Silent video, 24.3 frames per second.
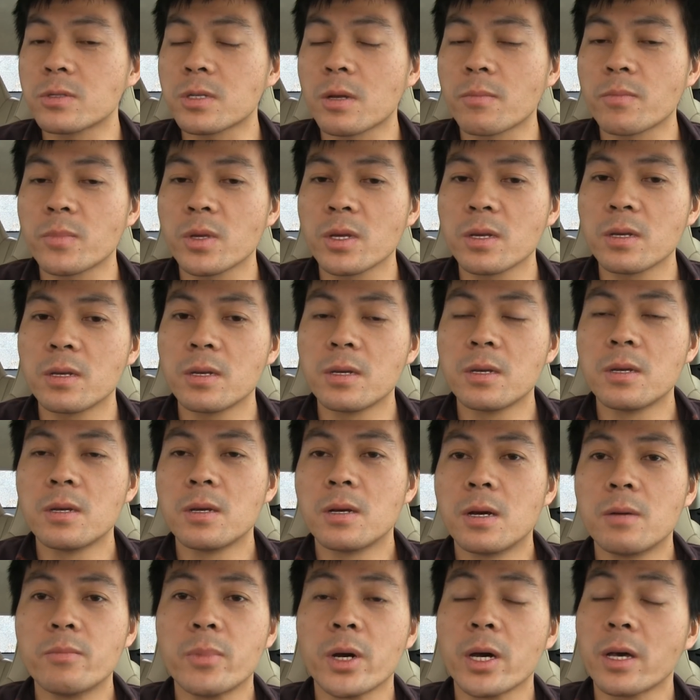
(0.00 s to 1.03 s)
or something.
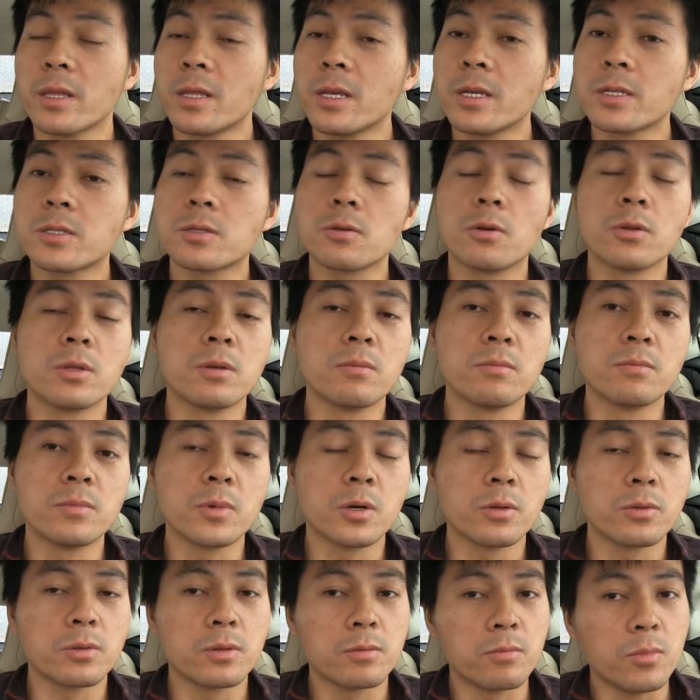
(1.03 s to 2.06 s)
But at least on the
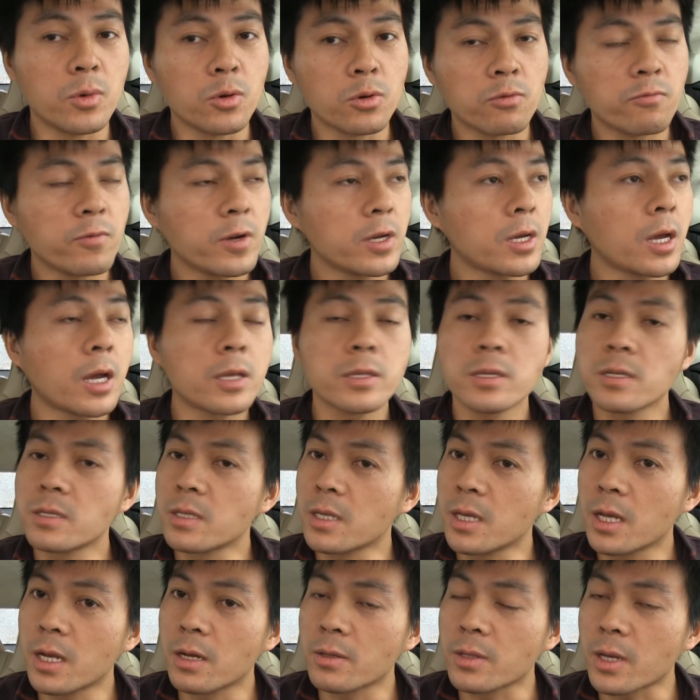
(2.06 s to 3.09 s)
motorway, I
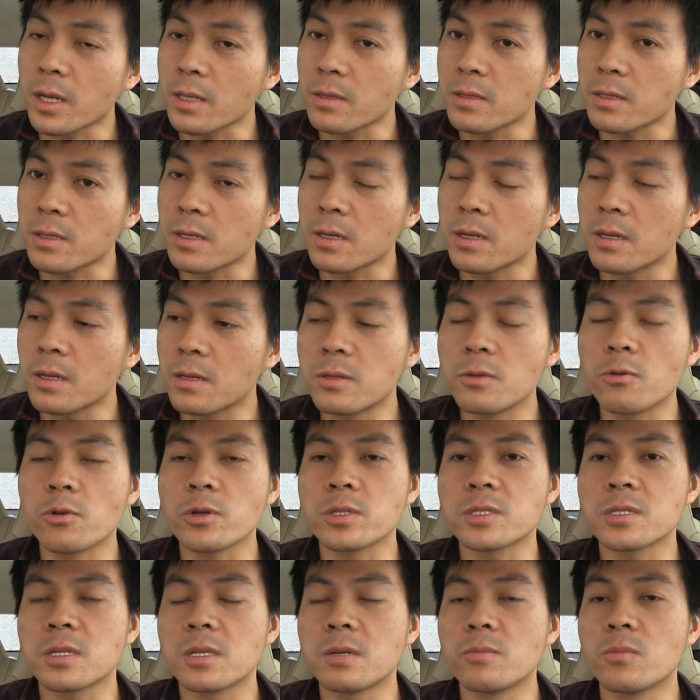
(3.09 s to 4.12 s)
didn't hear that
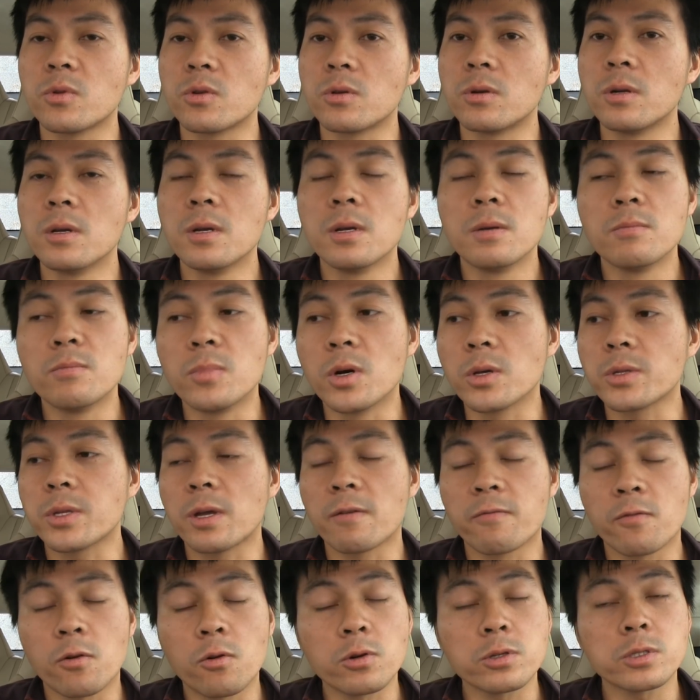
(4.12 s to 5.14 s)
noise anymore. But
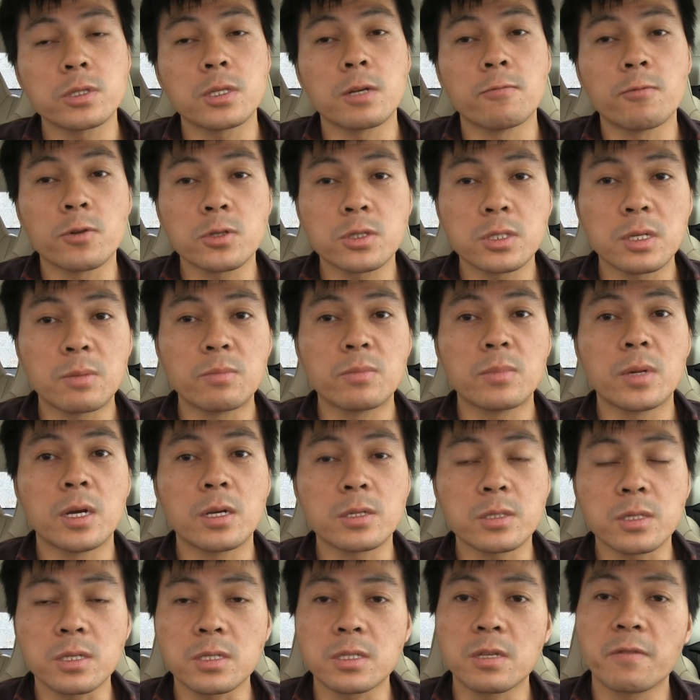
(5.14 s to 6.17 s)
of course, there was
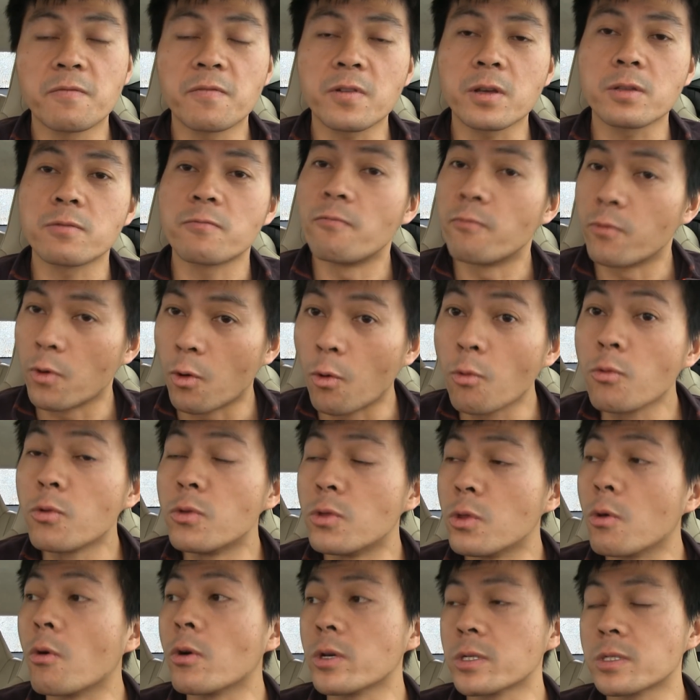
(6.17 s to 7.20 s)
some significant road
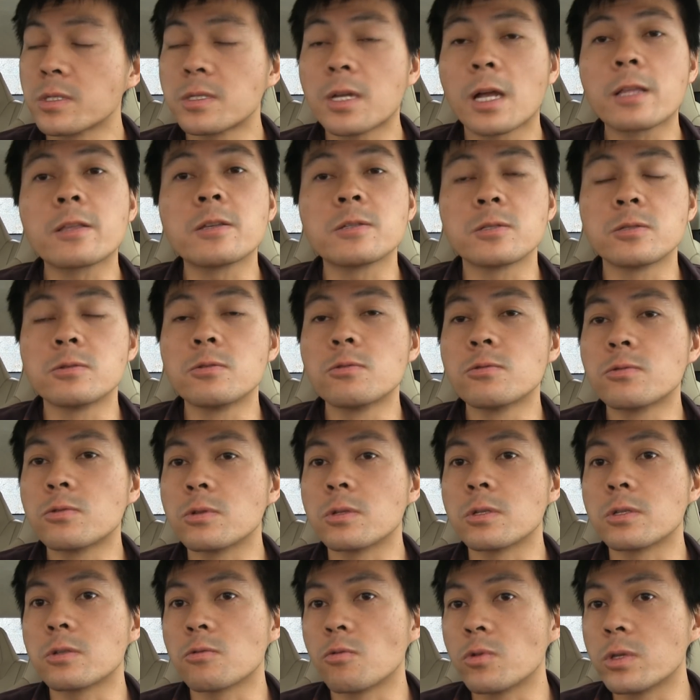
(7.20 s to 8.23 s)
noise. That is due
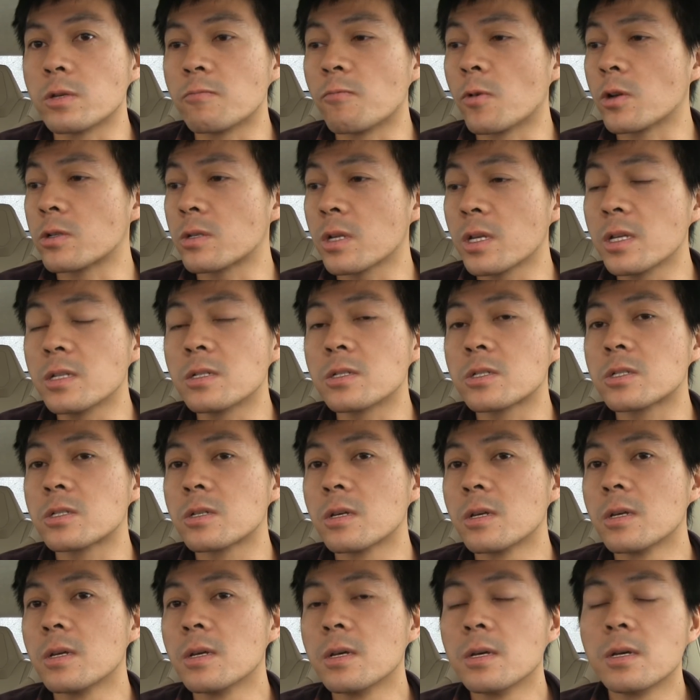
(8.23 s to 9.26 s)
to the 21-inch